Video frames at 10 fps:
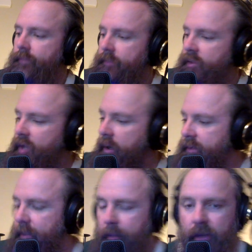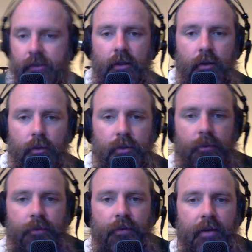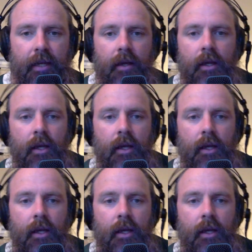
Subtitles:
saw something else in the news that was funny.